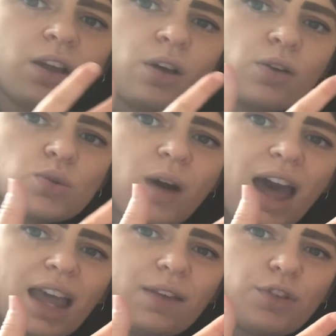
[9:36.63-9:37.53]
So
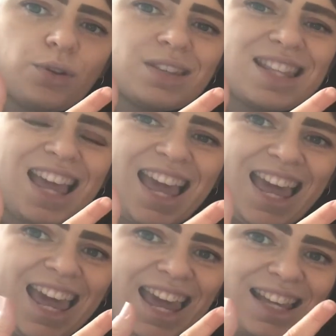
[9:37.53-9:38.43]
I've used
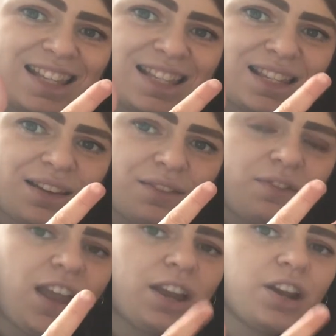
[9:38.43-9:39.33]
8
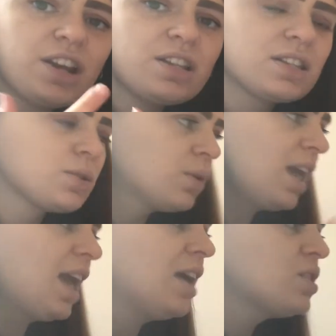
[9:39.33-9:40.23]
fingers.
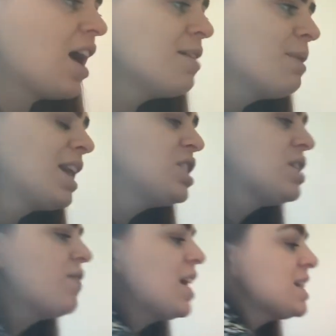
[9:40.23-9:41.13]
Okay, so I've managed to
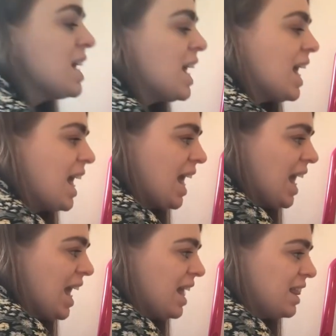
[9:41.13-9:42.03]
fit
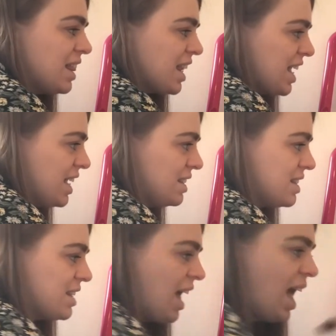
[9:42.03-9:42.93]
8
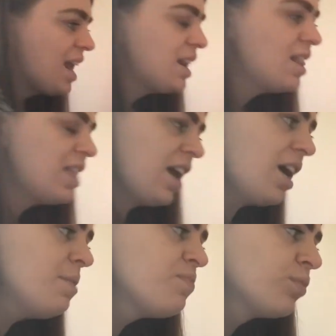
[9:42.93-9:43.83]
3's in
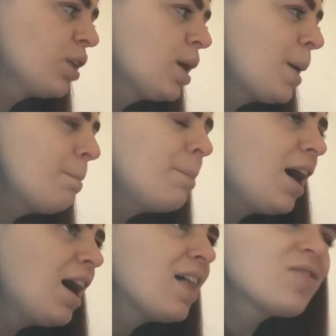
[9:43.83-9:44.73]
there.
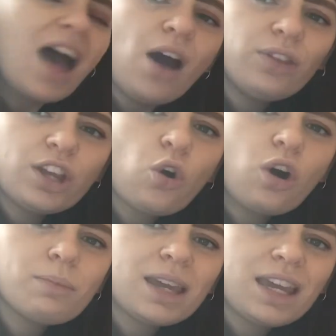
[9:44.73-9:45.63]
But that only
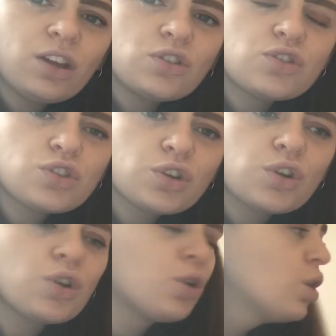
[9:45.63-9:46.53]
got me
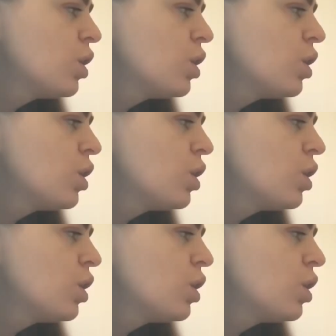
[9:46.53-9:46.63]
to